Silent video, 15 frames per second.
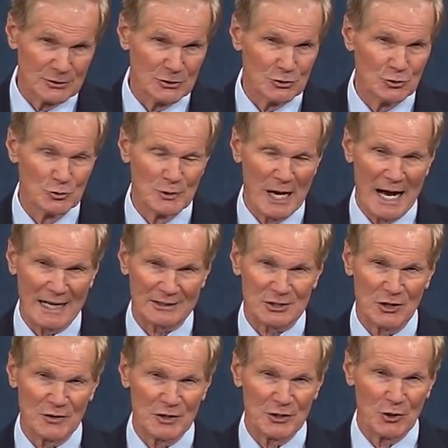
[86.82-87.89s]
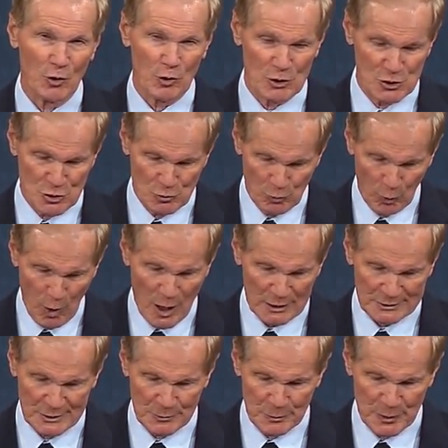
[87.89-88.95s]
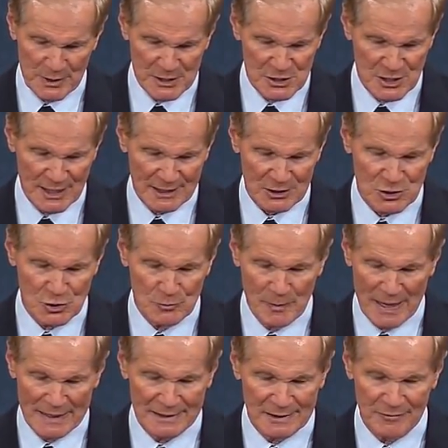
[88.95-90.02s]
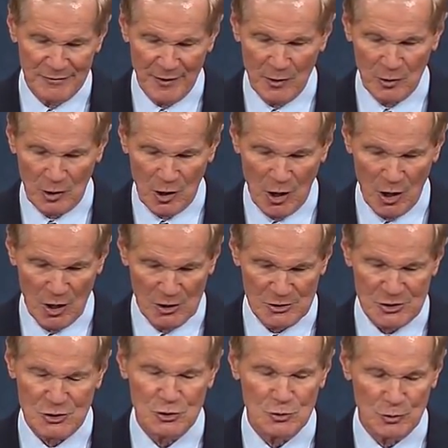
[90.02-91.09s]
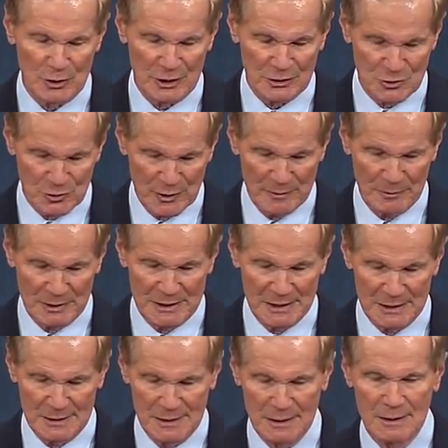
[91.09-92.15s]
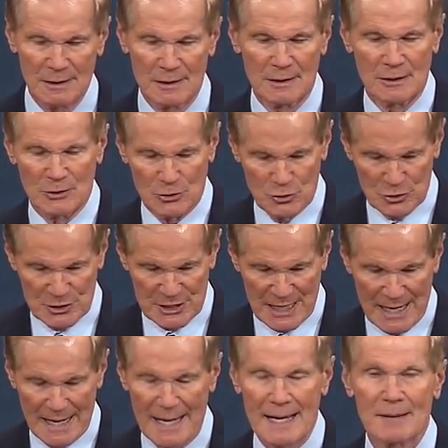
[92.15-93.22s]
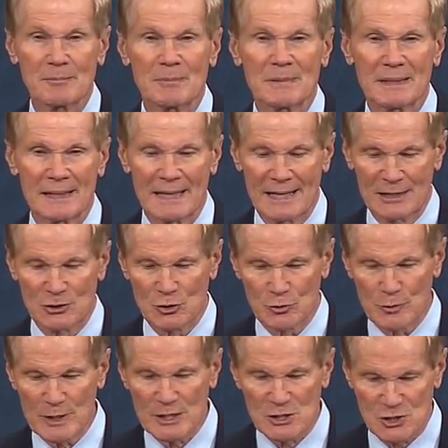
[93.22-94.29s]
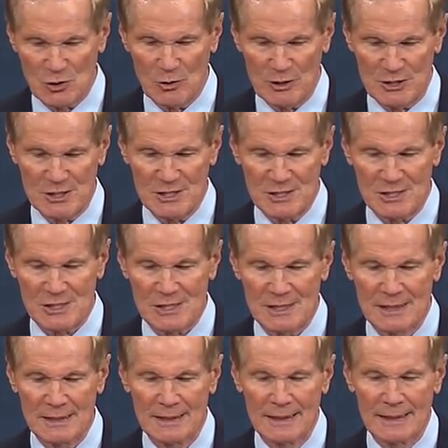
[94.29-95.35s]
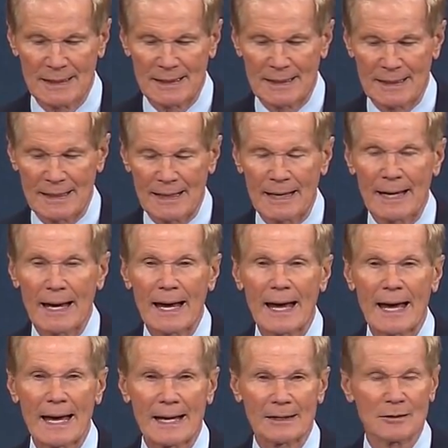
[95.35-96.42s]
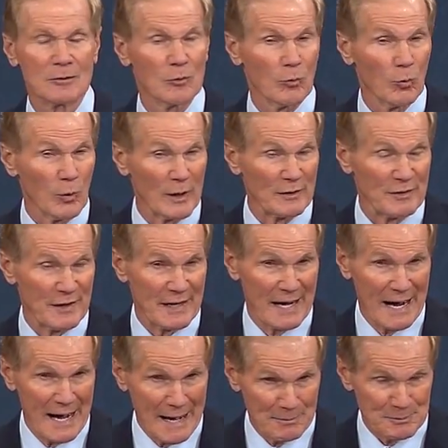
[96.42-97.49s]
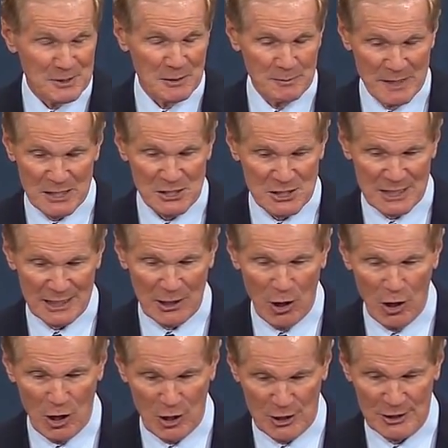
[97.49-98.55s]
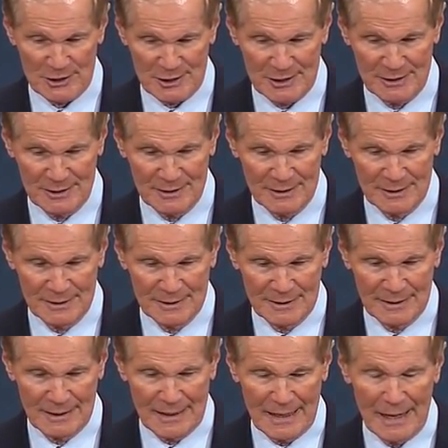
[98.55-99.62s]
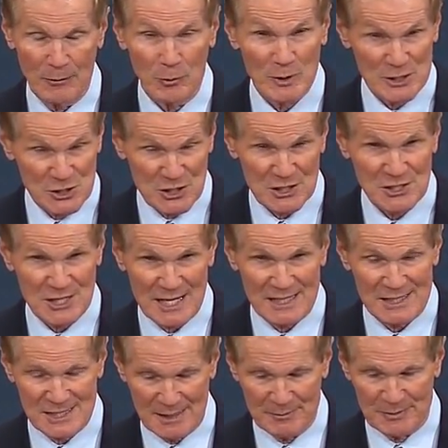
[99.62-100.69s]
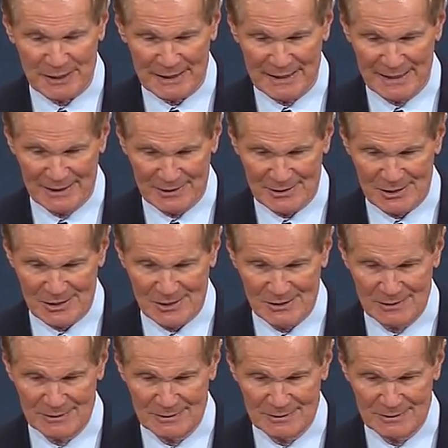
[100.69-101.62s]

You knocked on the doors, you walked the precincts, you made the phone calls, you contributed your time and your resources. And with an optimistic heart, I wish to say something else.